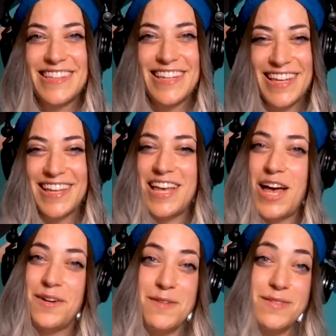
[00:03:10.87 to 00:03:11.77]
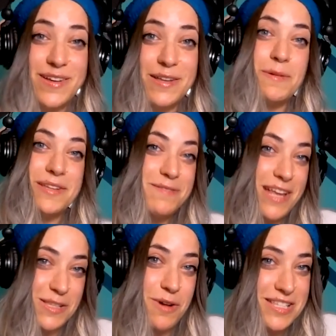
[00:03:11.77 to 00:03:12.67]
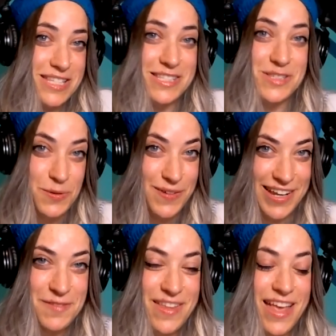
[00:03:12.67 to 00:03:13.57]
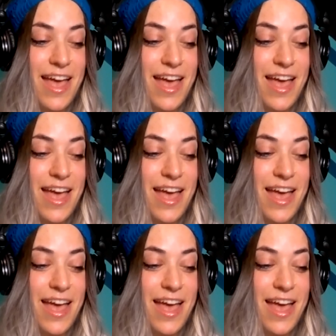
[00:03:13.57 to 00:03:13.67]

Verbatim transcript: Yeah. Okay. No, I mean not surprising since you read it.